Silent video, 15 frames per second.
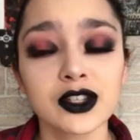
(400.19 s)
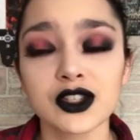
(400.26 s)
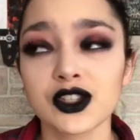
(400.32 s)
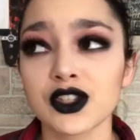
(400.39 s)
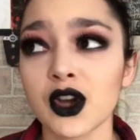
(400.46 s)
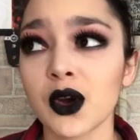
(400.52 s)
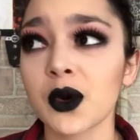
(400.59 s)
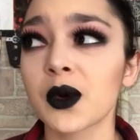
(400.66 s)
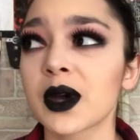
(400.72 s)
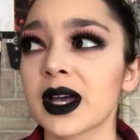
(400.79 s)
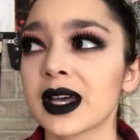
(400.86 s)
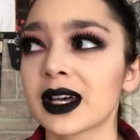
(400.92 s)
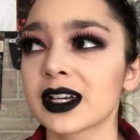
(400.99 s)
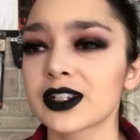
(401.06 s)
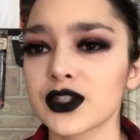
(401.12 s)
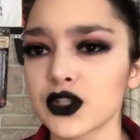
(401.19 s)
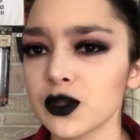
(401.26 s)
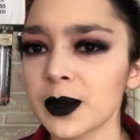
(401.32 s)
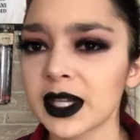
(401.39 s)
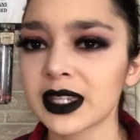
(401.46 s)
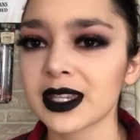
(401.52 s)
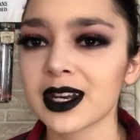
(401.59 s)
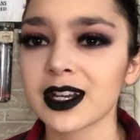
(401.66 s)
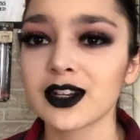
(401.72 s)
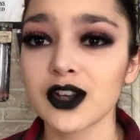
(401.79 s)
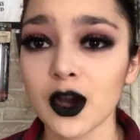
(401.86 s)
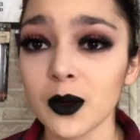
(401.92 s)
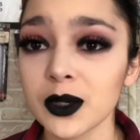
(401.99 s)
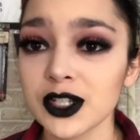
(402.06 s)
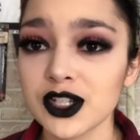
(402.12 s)
So assuming that I
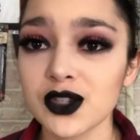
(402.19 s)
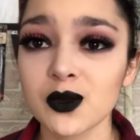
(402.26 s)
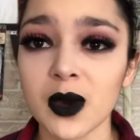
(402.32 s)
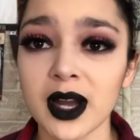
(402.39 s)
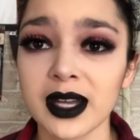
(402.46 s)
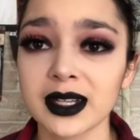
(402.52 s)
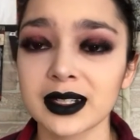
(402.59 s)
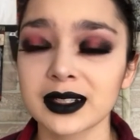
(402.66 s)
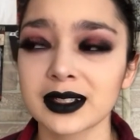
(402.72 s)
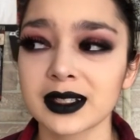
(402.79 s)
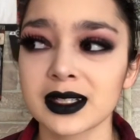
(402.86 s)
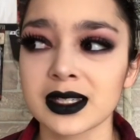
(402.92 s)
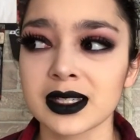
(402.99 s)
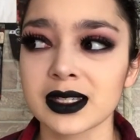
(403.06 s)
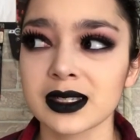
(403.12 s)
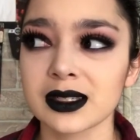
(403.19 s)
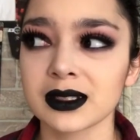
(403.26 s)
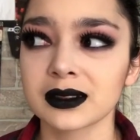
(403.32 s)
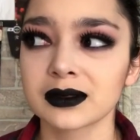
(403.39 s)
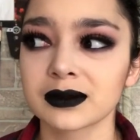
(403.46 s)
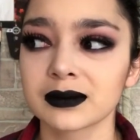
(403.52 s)
know what you want is